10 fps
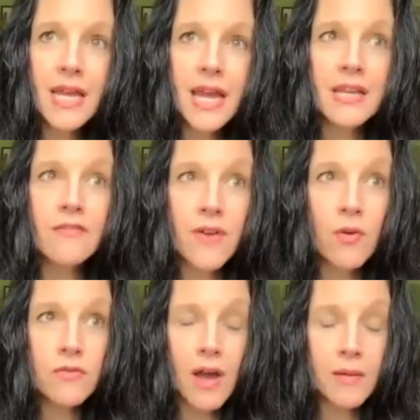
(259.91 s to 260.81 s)
and it
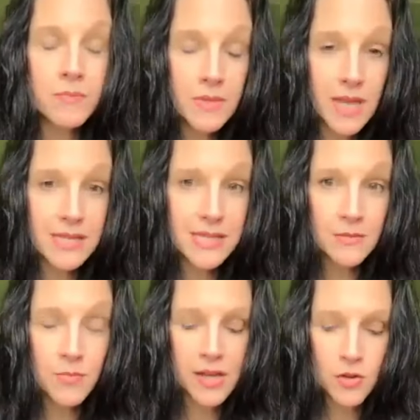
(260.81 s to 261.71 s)
felt, I'm
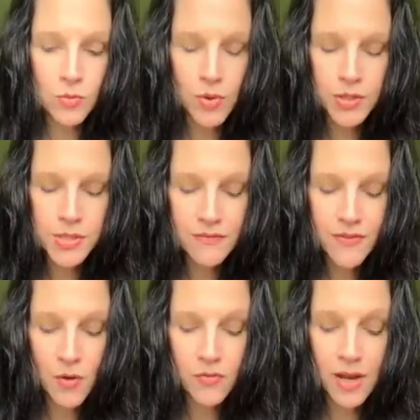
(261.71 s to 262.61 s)
guessing by your words, it
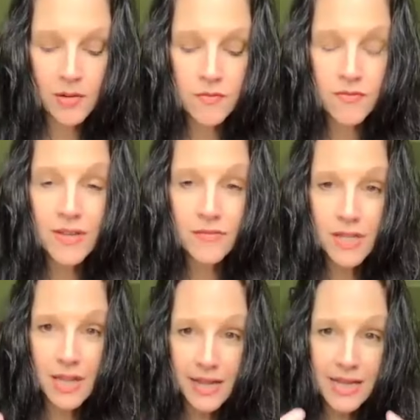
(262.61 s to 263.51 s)
felt very
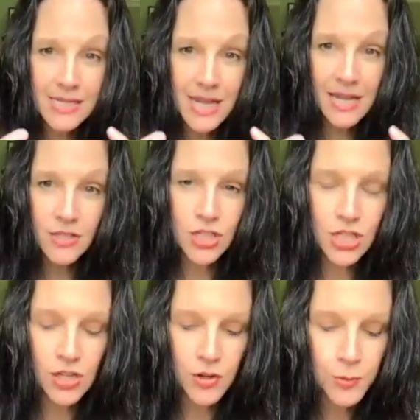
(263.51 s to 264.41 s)
vivid, like intense
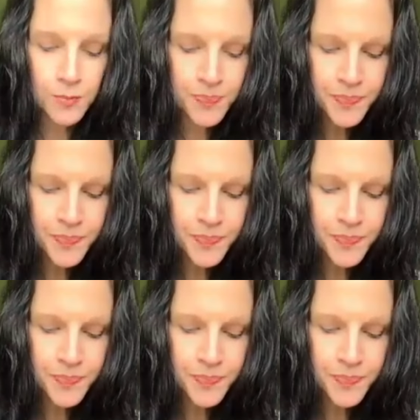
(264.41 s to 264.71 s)
to you.